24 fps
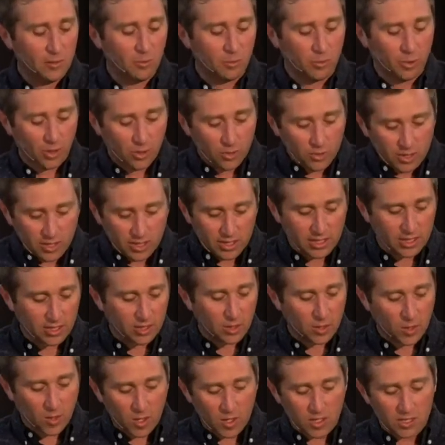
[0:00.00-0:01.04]
broken,
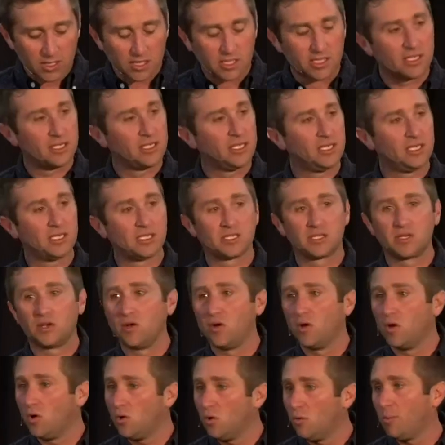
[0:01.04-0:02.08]
and lost, and it is
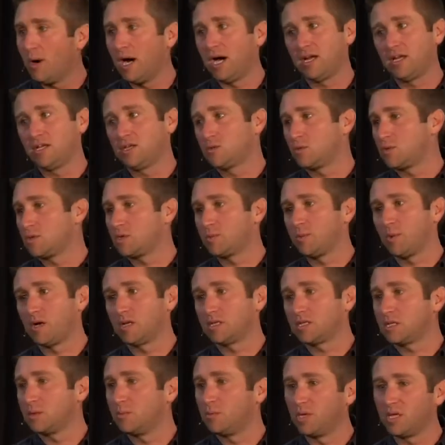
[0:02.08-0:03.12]
nobody's
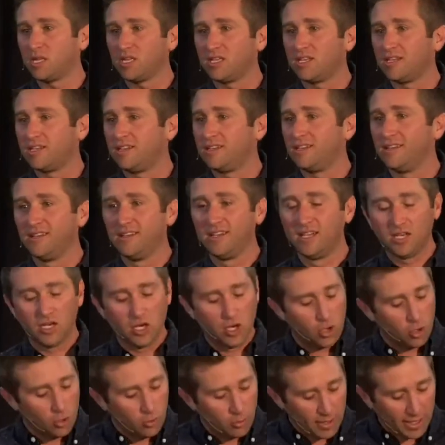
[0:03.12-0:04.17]
responsibility,
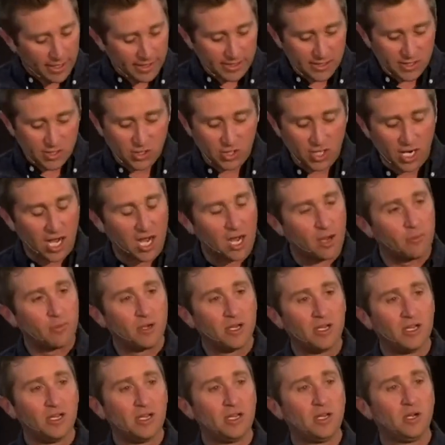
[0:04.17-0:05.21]
nobody's job,